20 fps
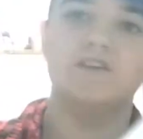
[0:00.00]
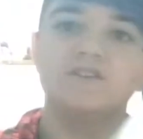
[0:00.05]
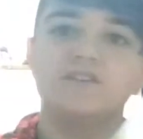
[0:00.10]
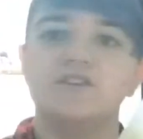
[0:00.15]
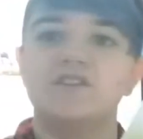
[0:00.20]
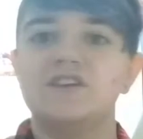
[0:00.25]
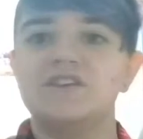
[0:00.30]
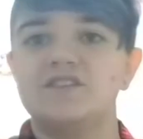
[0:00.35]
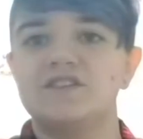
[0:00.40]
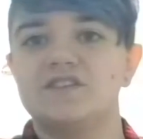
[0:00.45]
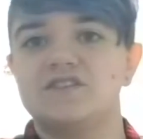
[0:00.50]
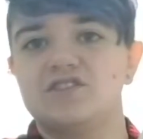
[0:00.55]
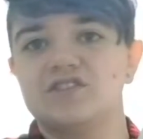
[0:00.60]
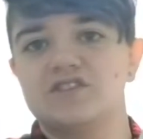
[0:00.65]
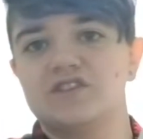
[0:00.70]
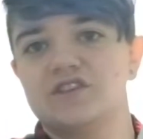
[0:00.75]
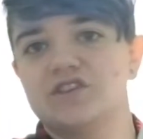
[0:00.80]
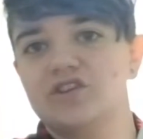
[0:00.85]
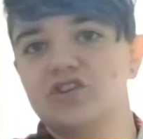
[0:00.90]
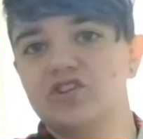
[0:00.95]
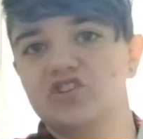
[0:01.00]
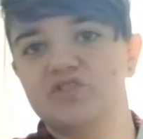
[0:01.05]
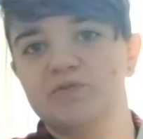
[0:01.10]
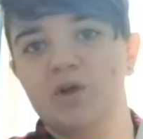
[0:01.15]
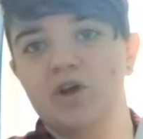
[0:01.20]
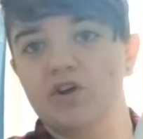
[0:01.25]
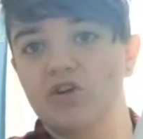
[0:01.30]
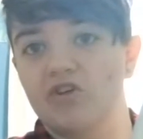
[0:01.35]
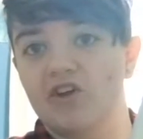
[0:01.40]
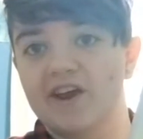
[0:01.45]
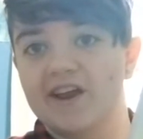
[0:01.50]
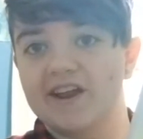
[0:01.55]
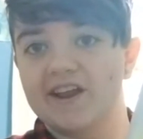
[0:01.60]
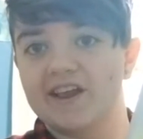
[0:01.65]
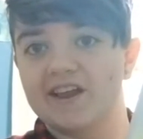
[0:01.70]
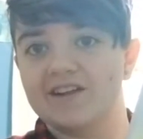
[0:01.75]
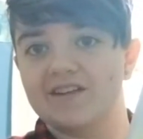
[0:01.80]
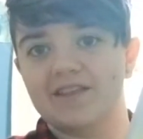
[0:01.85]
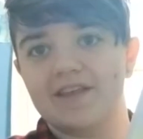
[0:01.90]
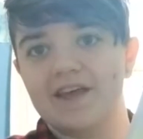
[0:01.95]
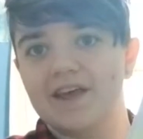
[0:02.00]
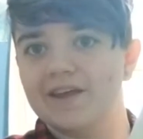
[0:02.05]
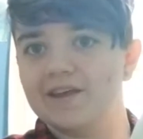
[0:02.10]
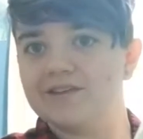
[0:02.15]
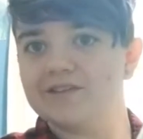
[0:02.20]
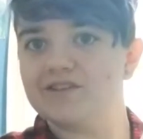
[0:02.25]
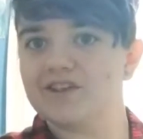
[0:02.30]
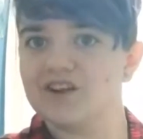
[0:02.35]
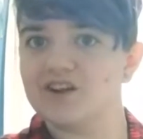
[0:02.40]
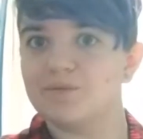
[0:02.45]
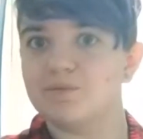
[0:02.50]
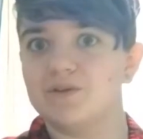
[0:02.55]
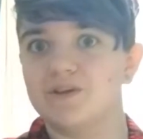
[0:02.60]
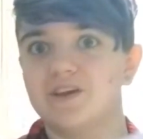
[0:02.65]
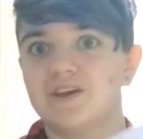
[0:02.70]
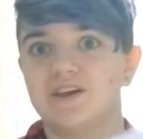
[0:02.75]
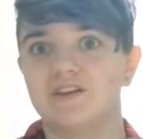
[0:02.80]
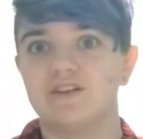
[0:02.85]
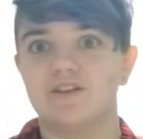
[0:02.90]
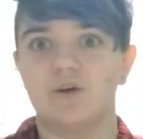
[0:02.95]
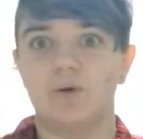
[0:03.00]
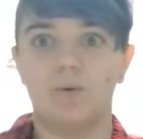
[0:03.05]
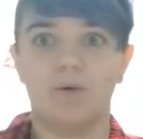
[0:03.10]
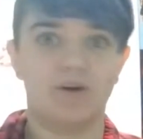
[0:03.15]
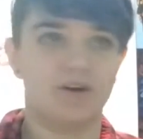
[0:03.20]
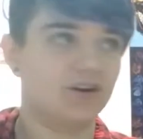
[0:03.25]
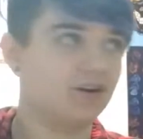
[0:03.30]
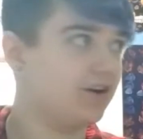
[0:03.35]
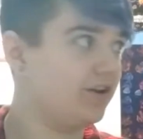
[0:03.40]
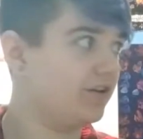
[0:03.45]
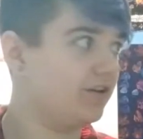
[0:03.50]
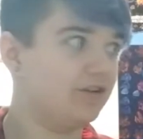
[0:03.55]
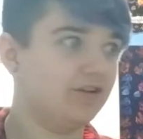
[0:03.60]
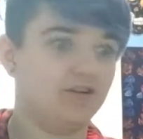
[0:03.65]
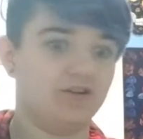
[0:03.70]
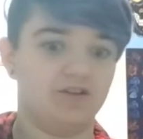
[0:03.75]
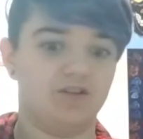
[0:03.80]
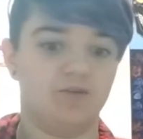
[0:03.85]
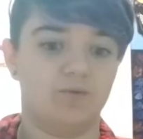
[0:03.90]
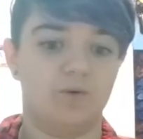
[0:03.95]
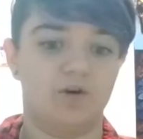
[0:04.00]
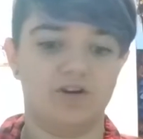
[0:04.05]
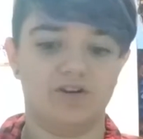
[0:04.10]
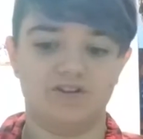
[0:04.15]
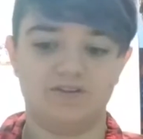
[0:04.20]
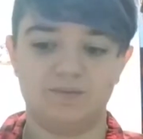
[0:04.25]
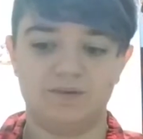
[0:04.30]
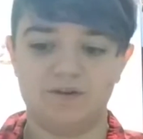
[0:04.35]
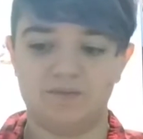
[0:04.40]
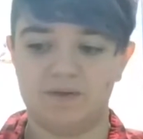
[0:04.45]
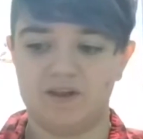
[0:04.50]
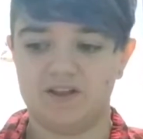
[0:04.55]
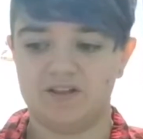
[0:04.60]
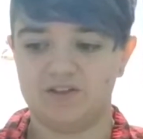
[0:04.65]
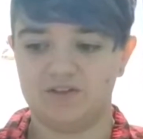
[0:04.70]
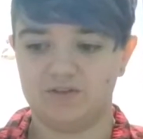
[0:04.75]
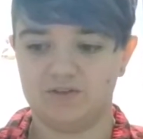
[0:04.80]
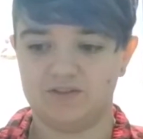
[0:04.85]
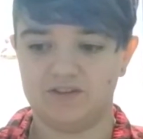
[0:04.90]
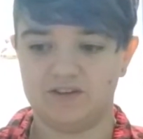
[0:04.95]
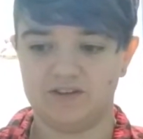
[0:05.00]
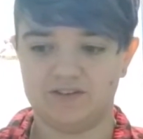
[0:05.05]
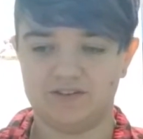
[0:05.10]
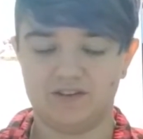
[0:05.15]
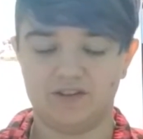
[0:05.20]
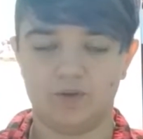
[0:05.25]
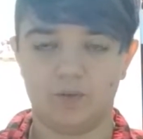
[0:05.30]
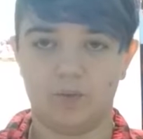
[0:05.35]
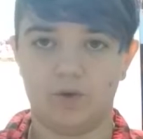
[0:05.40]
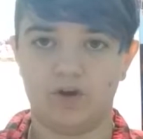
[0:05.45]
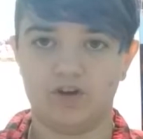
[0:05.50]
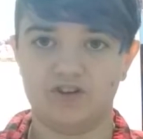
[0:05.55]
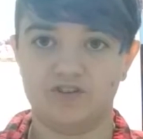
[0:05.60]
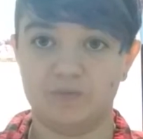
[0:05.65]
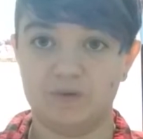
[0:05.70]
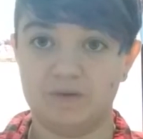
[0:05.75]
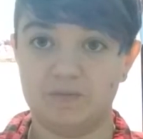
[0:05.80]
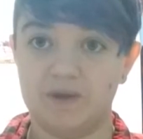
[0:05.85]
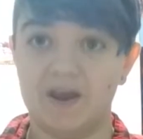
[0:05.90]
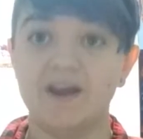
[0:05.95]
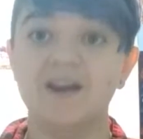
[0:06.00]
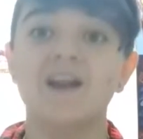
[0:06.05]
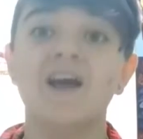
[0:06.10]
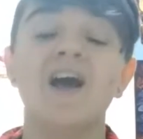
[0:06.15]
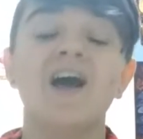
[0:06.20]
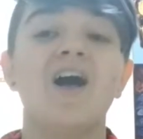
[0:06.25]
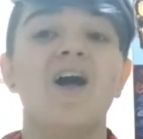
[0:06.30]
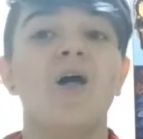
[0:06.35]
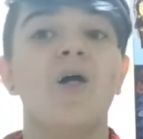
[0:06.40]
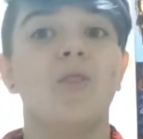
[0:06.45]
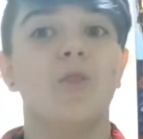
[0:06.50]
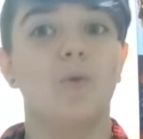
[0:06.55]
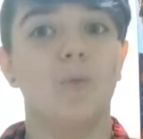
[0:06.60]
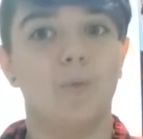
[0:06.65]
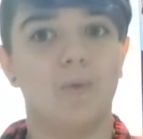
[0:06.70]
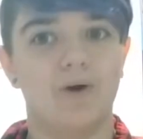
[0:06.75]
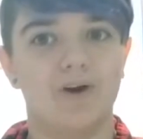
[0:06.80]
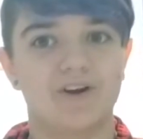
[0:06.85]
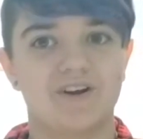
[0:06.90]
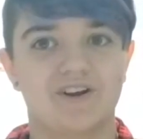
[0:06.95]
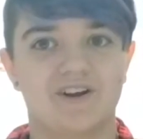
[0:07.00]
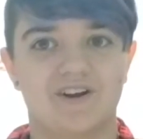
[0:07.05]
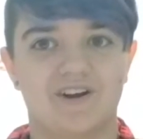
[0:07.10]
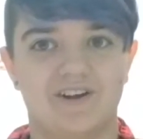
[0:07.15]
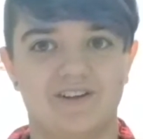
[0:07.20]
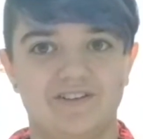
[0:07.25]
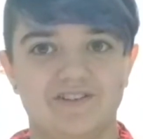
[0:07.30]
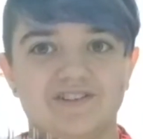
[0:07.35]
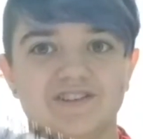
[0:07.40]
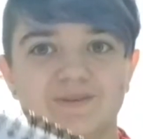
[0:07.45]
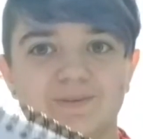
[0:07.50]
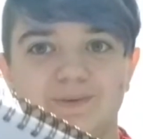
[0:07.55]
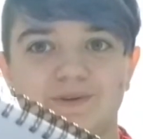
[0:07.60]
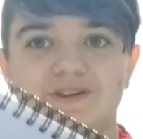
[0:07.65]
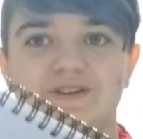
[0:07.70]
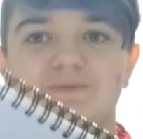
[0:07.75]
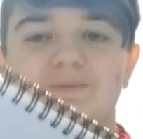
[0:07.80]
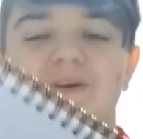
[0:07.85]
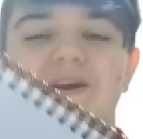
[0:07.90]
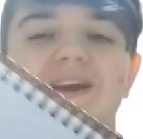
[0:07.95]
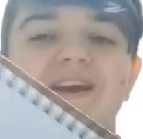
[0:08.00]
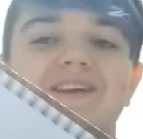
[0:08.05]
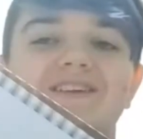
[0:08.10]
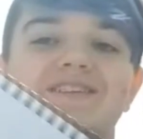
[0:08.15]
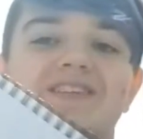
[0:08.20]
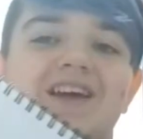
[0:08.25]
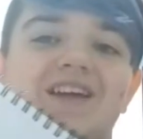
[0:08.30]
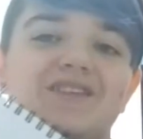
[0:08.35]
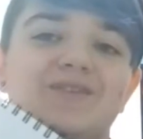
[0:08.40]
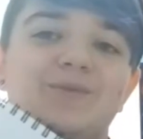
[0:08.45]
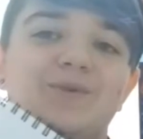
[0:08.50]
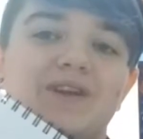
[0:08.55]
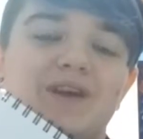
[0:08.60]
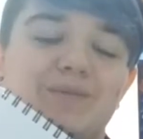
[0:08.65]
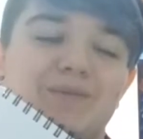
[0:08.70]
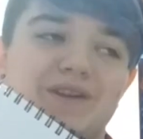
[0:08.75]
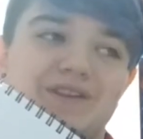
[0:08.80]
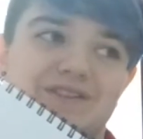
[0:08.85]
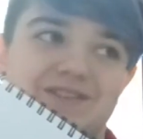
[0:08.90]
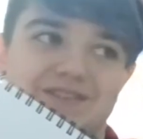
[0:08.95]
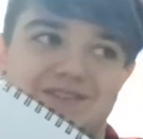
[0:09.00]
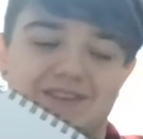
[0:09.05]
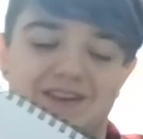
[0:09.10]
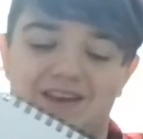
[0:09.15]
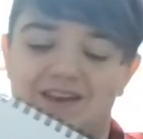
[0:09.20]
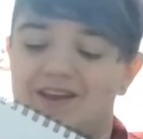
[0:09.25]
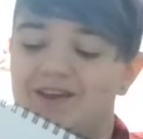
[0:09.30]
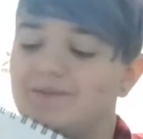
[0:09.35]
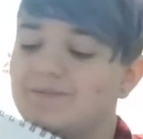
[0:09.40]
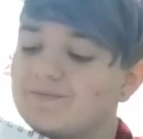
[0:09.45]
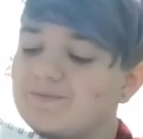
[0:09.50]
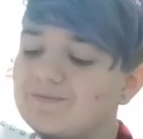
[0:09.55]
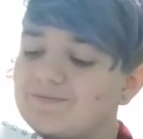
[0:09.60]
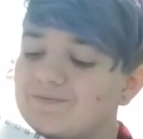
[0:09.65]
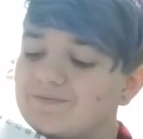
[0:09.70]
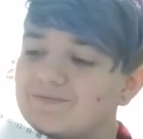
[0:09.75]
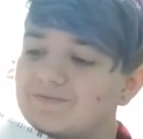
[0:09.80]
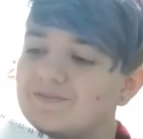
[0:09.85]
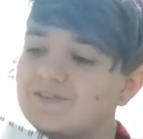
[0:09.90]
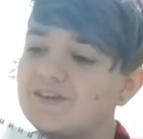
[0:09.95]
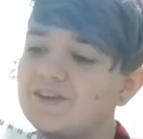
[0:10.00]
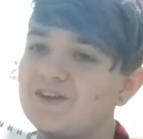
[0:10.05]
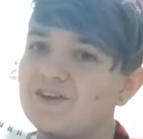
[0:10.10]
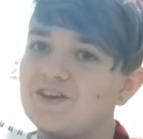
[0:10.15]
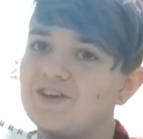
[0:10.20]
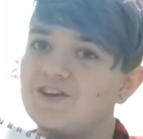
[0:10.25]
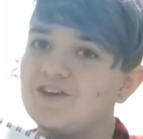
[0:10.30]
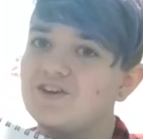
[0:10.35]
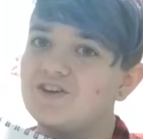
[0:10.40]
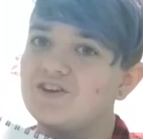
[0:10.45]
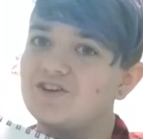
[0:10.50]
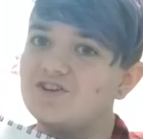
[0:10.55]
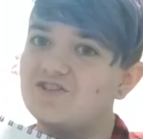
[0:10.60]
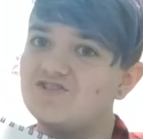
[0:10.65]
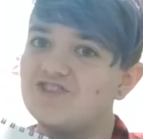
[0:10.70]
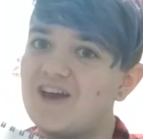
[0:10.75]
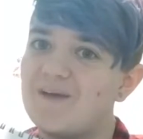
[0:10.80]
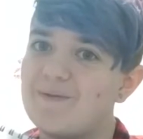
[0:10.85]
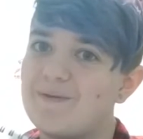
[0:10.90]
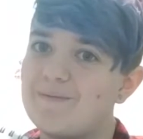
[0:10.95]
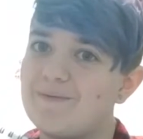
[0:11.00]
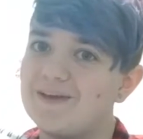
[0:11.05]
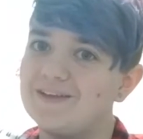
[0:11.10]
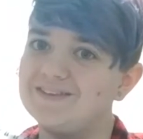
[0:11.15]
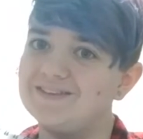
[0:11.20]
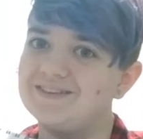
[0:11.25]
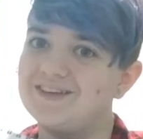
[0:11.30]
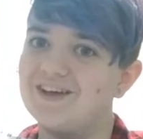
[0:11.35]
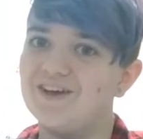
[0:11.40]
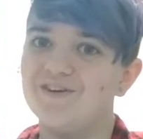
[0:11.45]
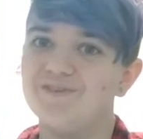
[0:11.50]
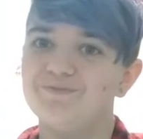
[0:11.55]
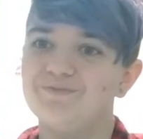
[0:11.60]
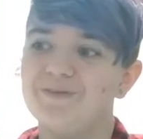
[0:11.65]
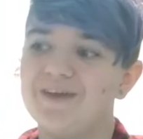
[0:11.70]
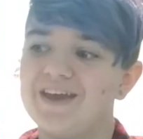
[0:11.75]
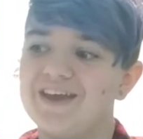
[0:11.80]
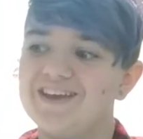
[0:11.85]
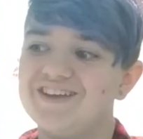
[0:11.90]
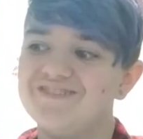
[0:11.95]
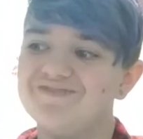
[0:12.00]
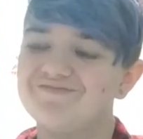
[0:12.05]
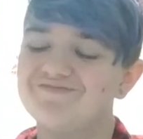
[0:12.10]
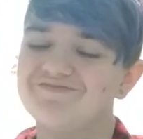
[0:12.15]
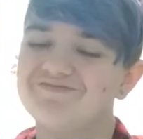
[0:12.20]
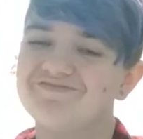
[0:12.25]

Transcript: So this is just a little small gradient that is gonna be in the watercolor, in the water speed paint that you'll see in the water speed paint. The watercolor speed paint, that's what I meant to say. Good job at myself, mate.